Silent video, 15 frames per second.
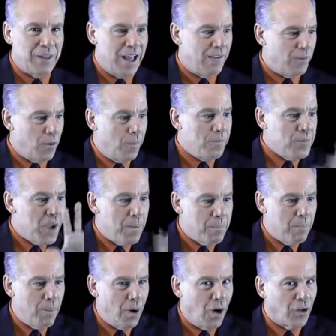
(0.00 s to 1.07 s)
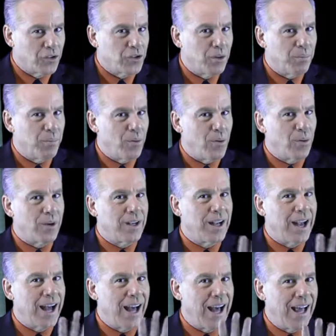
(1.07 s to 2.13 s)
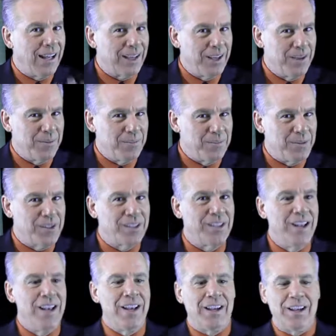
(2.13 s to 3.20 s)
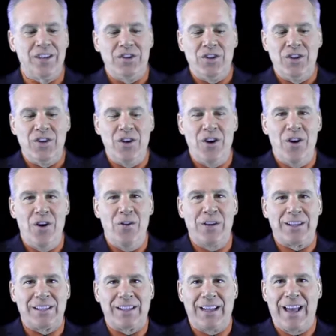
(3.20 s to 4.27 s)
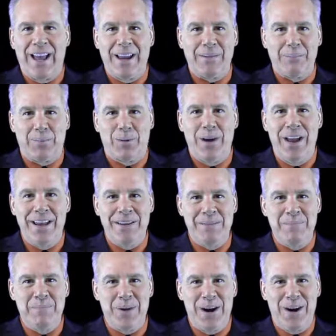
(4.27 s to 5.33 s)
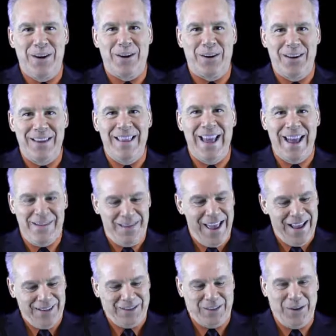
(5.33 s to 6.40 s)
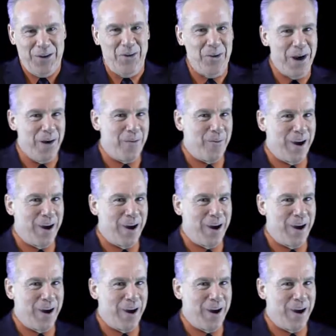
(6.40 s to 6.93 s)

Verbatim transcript: level multiple columns because you know it's like bread and butter in that SQL